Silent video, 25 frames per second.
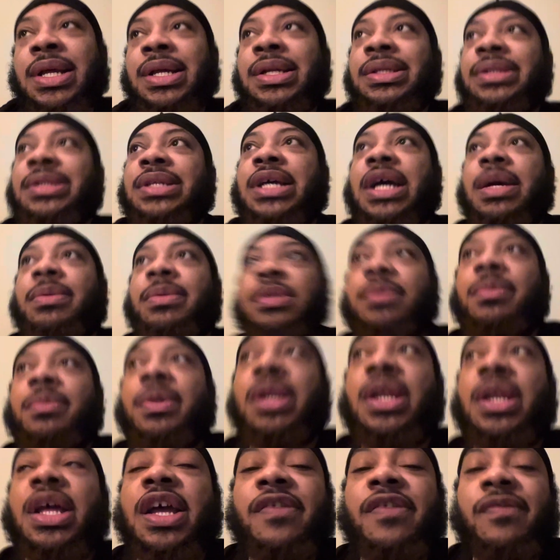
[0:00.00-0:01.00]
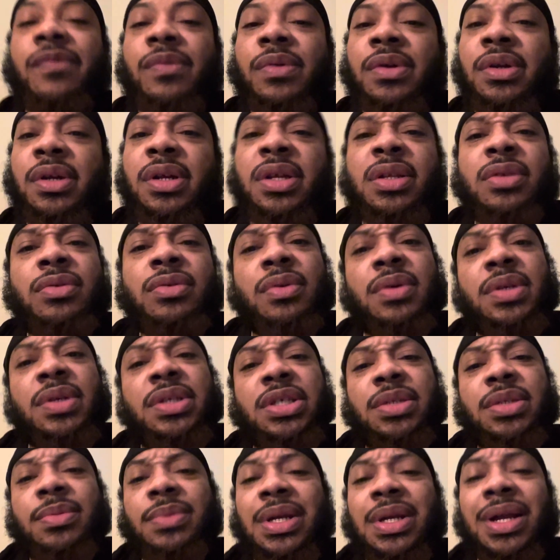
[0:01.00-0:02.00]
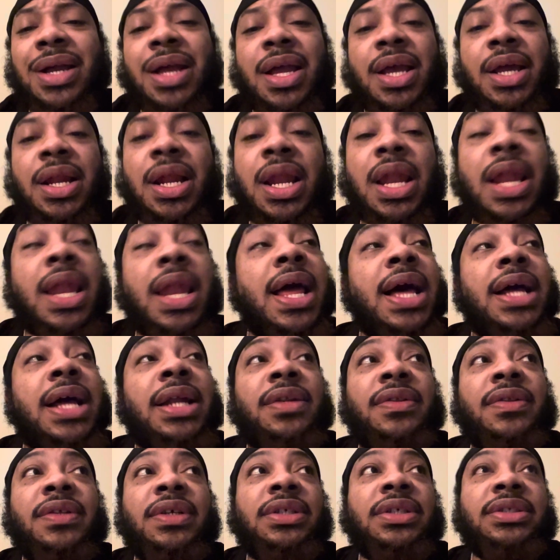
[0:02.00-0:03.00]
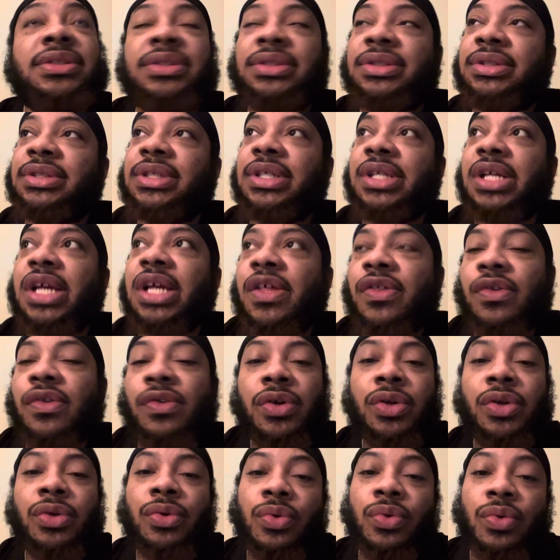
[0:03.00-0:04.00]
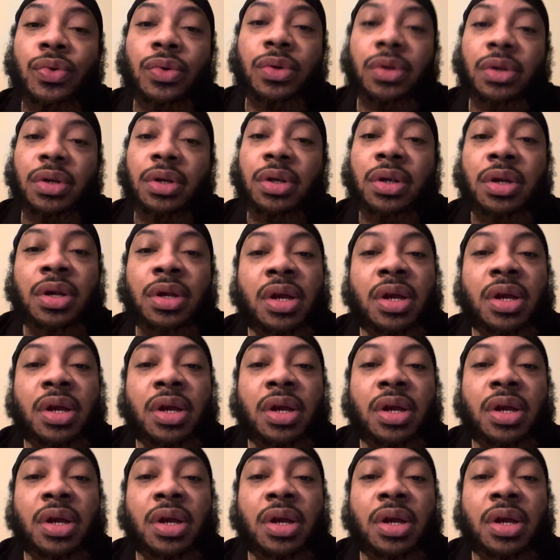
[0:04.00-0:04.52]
times in my life where, it seems like I had a lot of things together in order,